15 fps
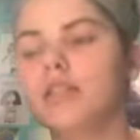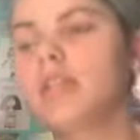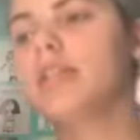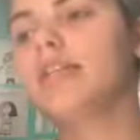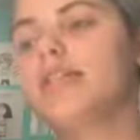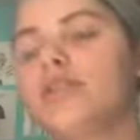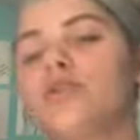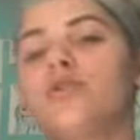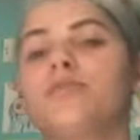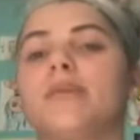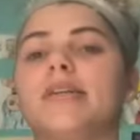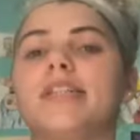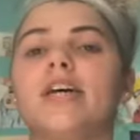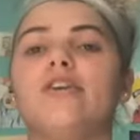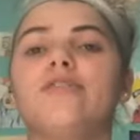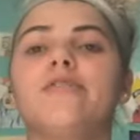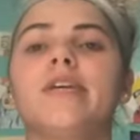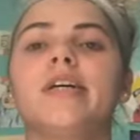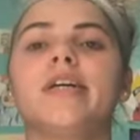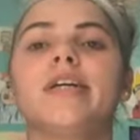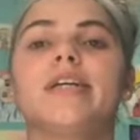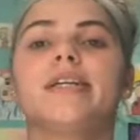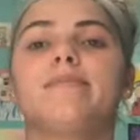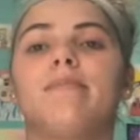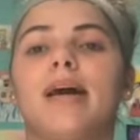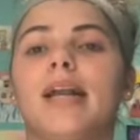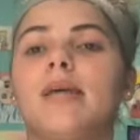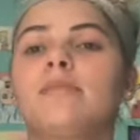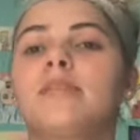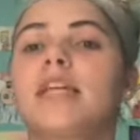introduce myself. My
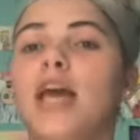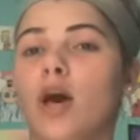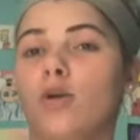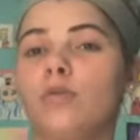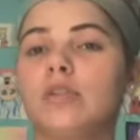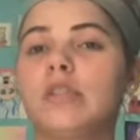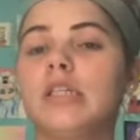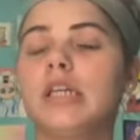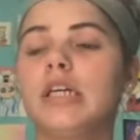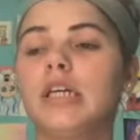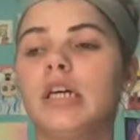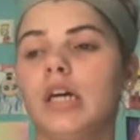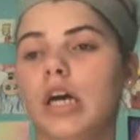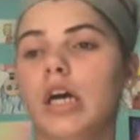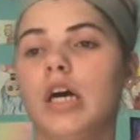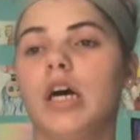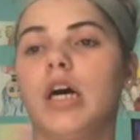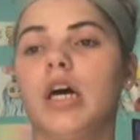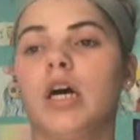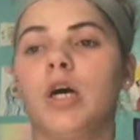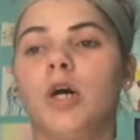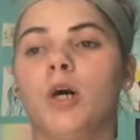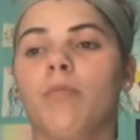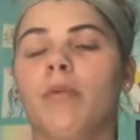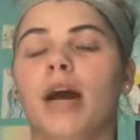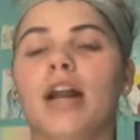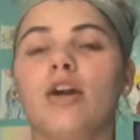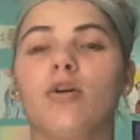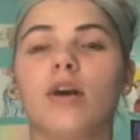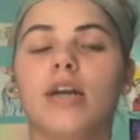name's Kelsey um,
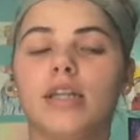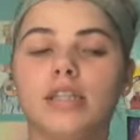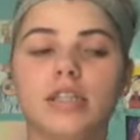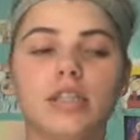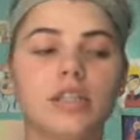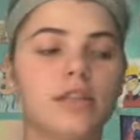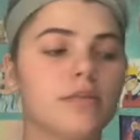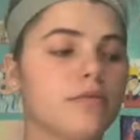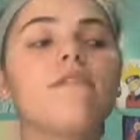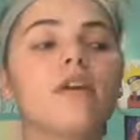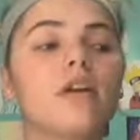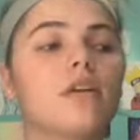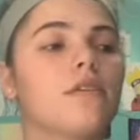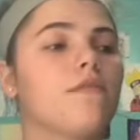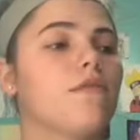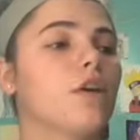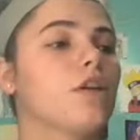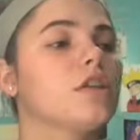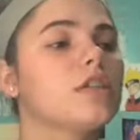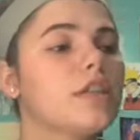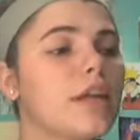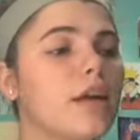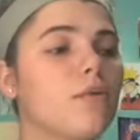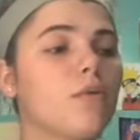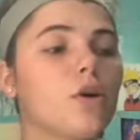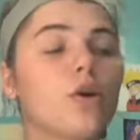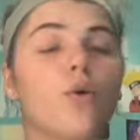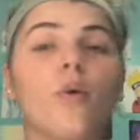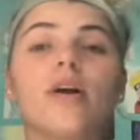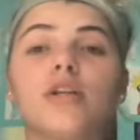kind of crazy. First thing we're
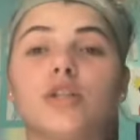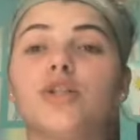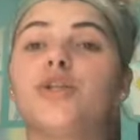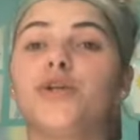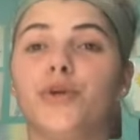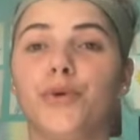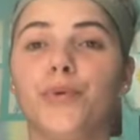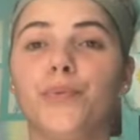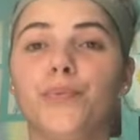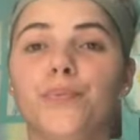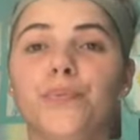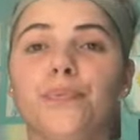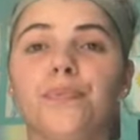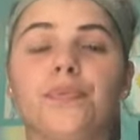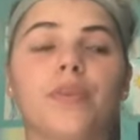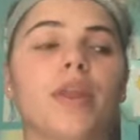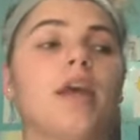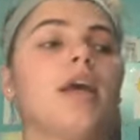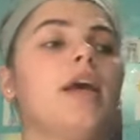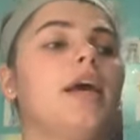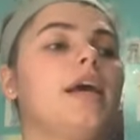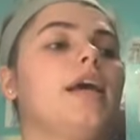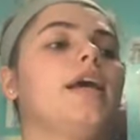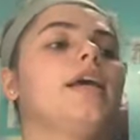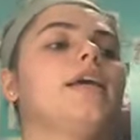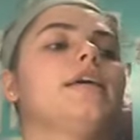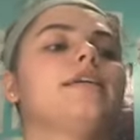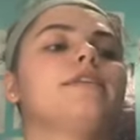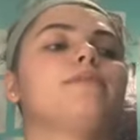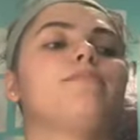going to do
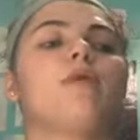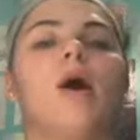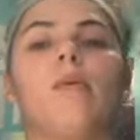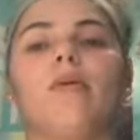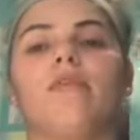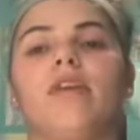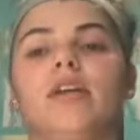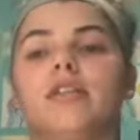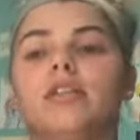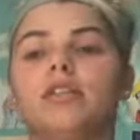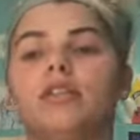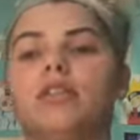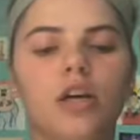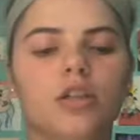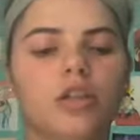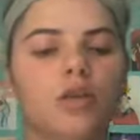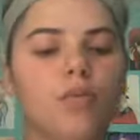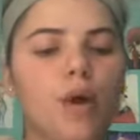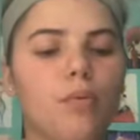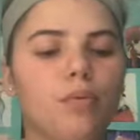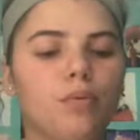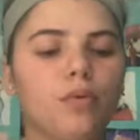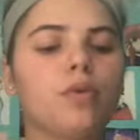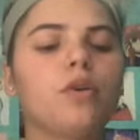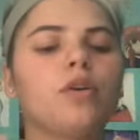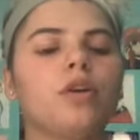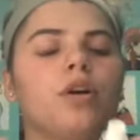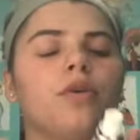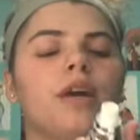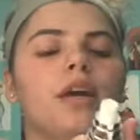is primer faces. So the primer we're going
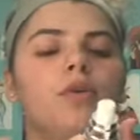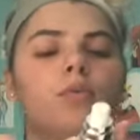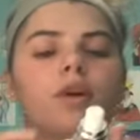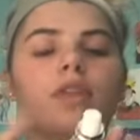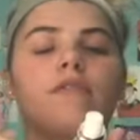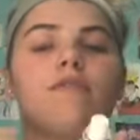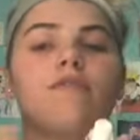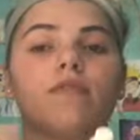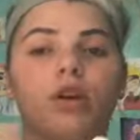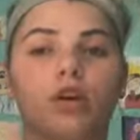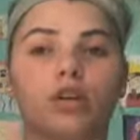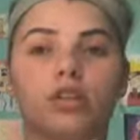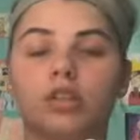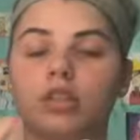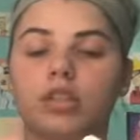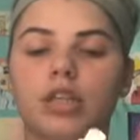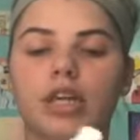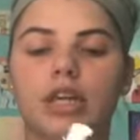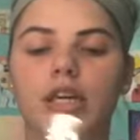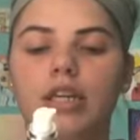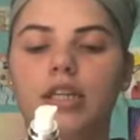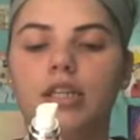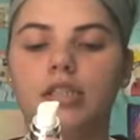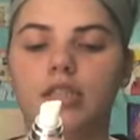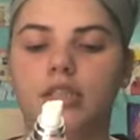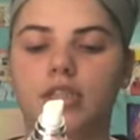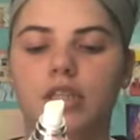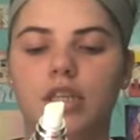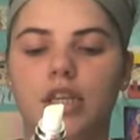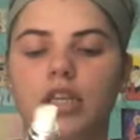to go in with first
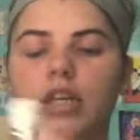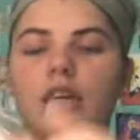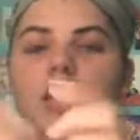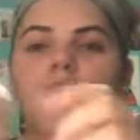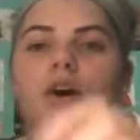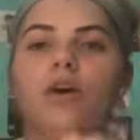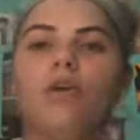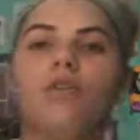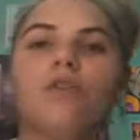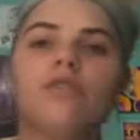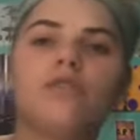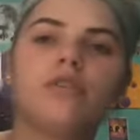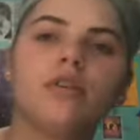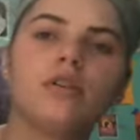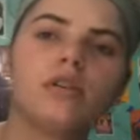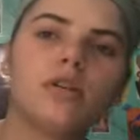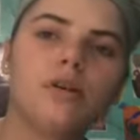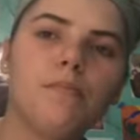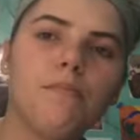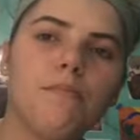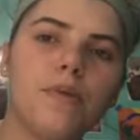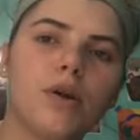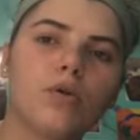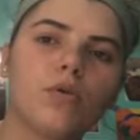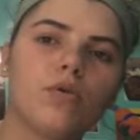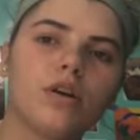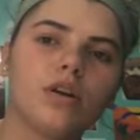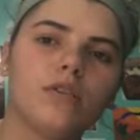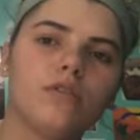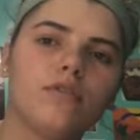is the e.l.f. Mineral
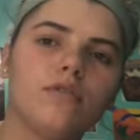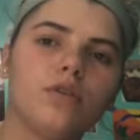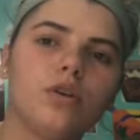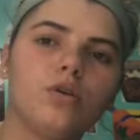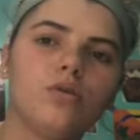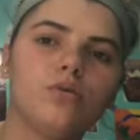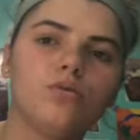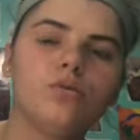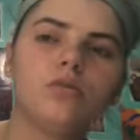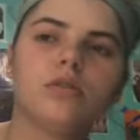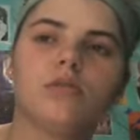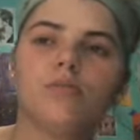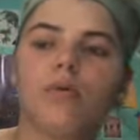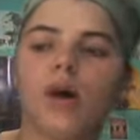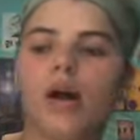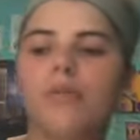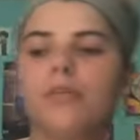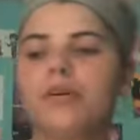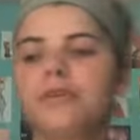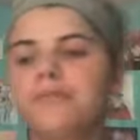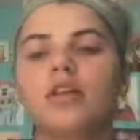Infused Primer.